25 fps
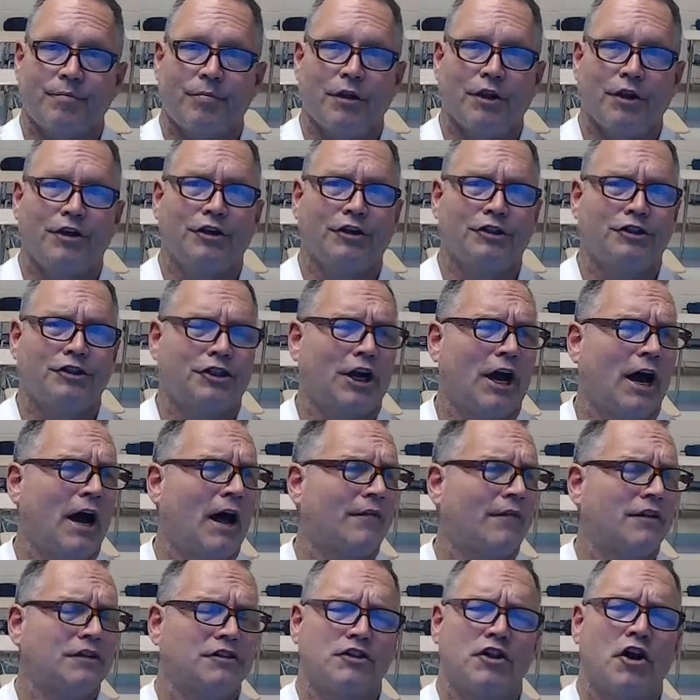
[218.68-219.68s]
Your
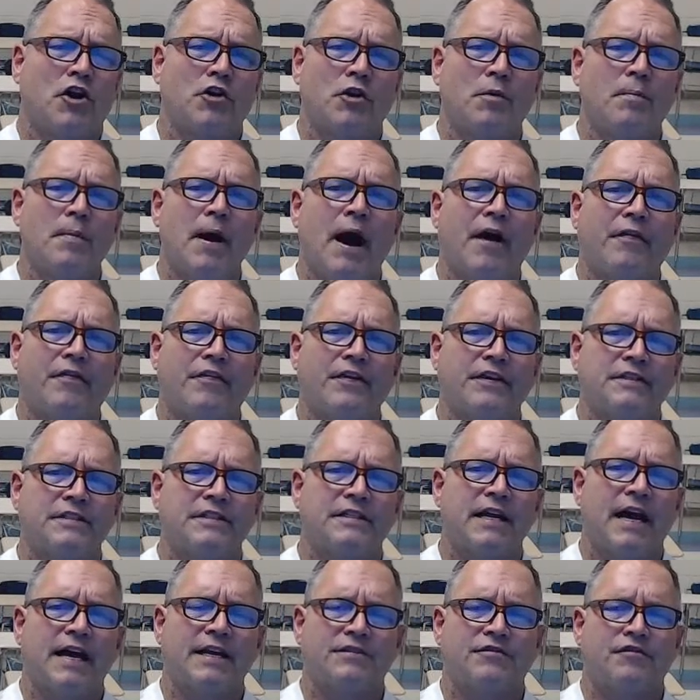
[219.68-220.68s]
child has known about this
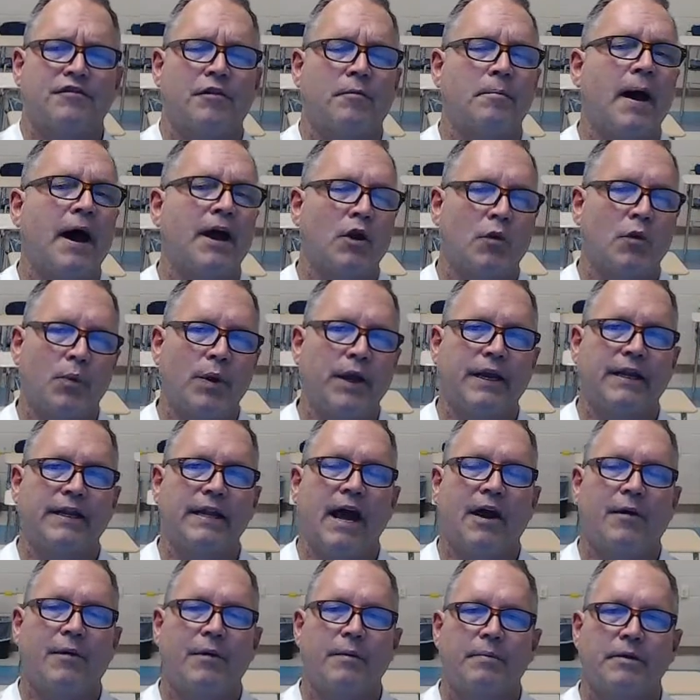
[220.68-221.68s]
test for about a week
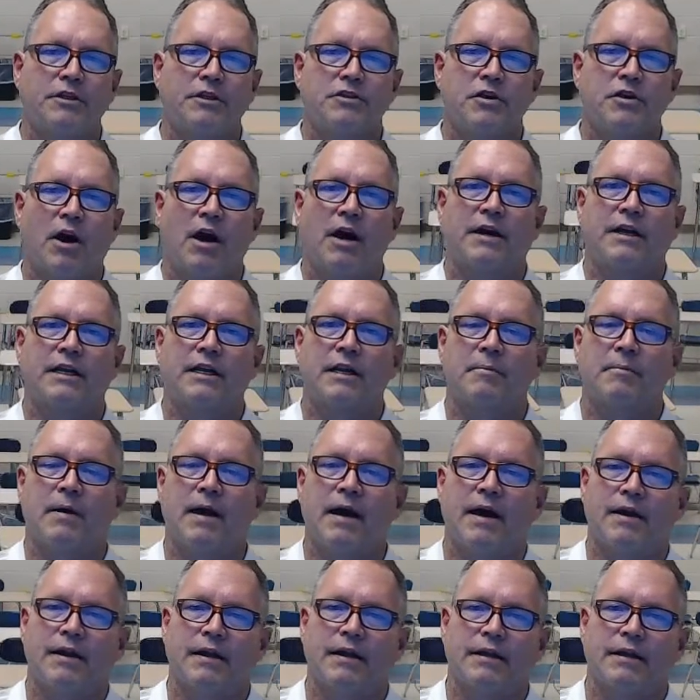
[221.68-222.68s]
now. We've been talking
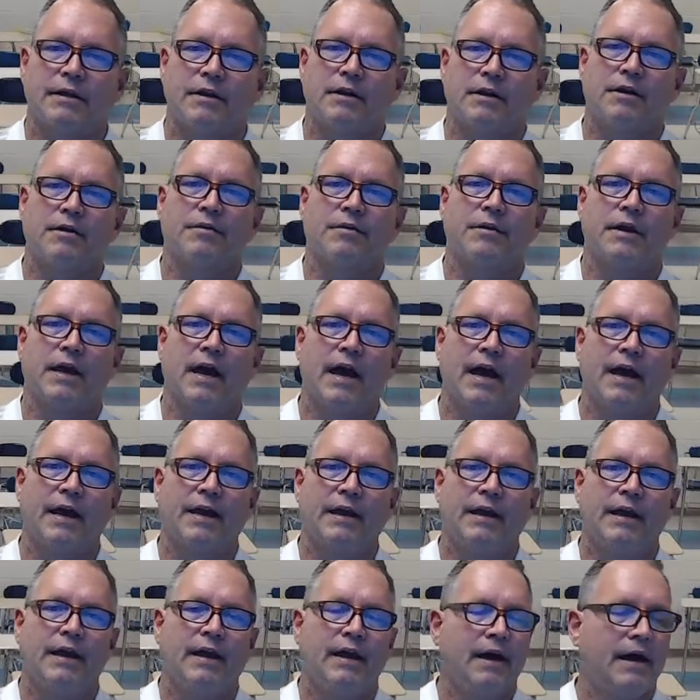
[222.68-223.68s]
about it, okay?
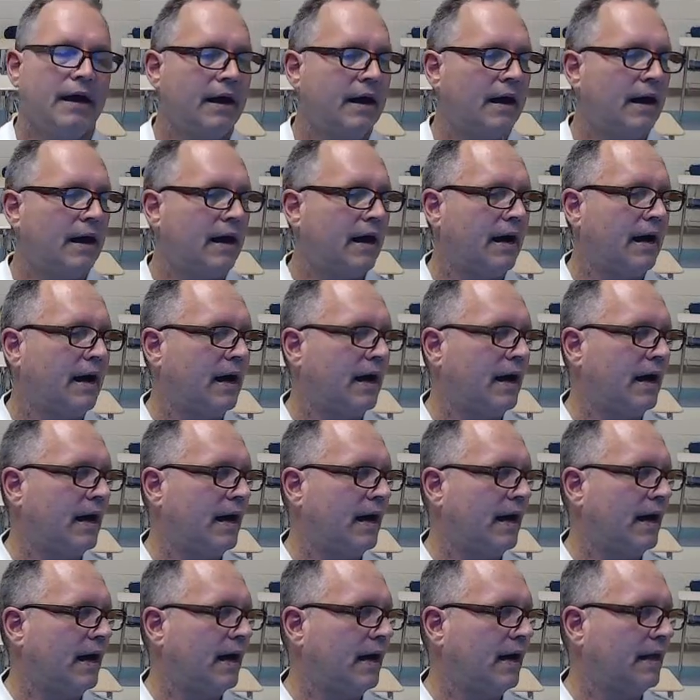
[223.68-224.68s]

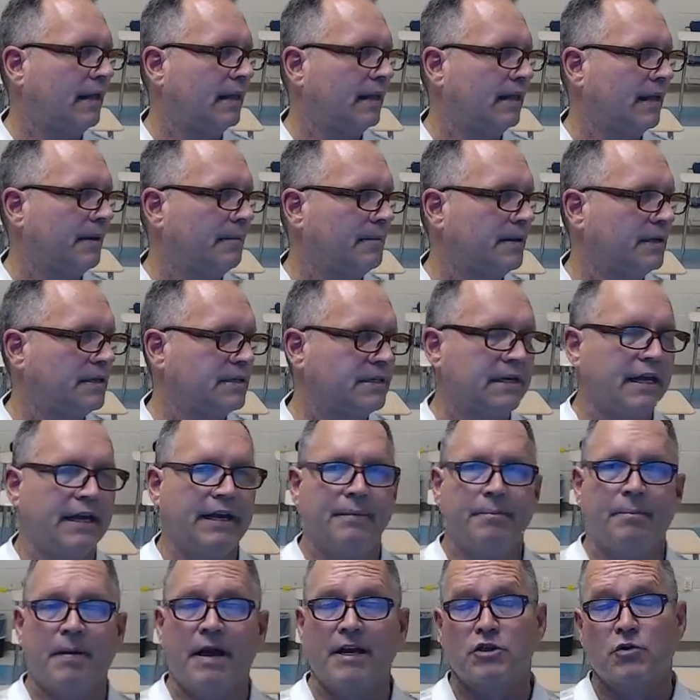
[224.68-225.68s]
Let me
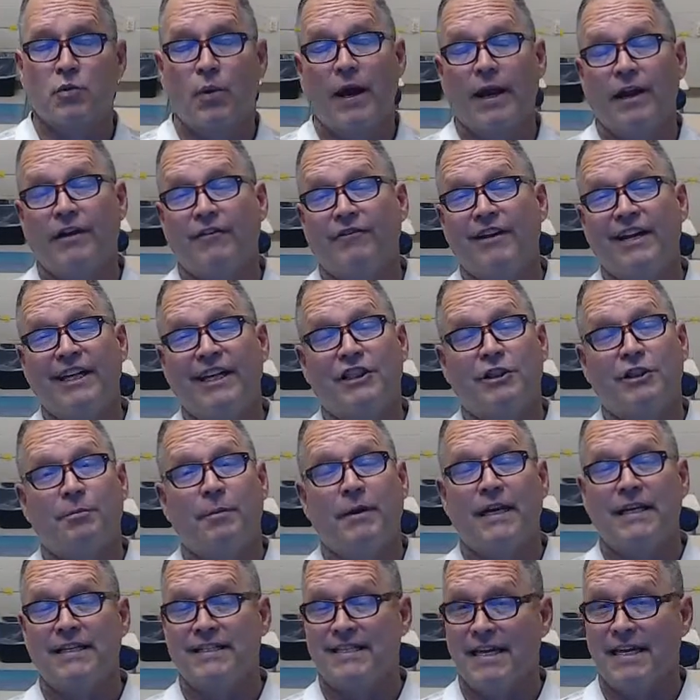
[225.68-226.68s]
see. Best way to reach
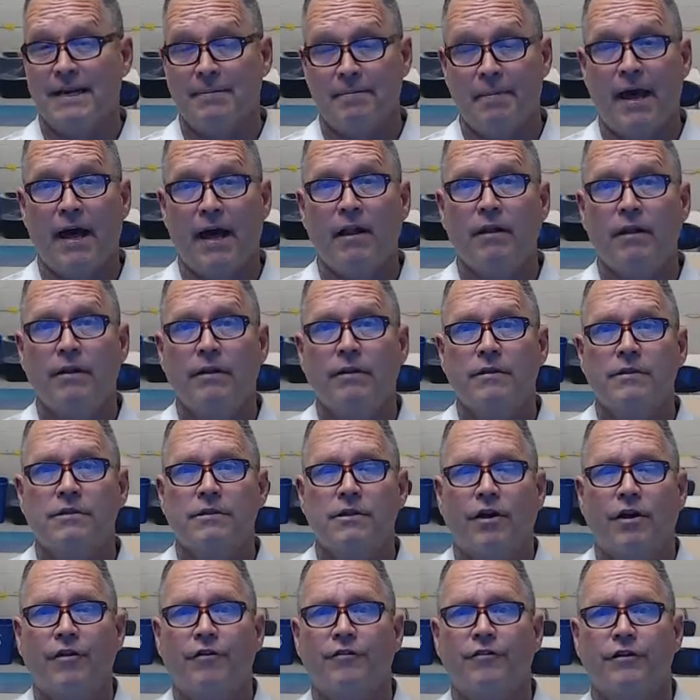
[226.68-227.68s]
me is email.
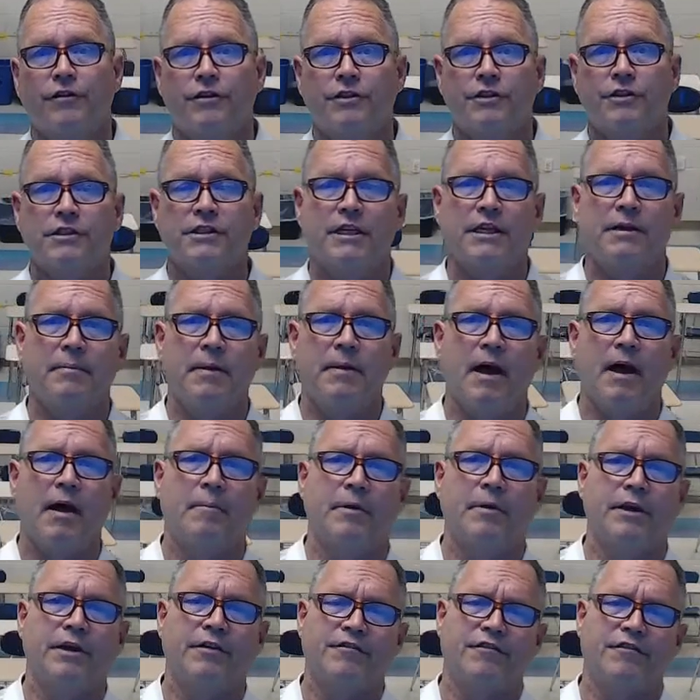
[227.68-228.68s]
So if you just email
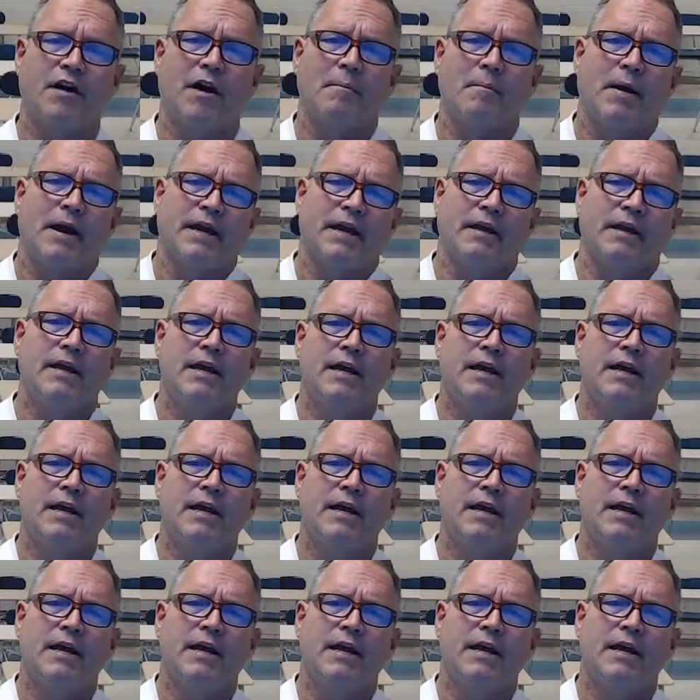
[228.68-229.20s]
me, you'll find my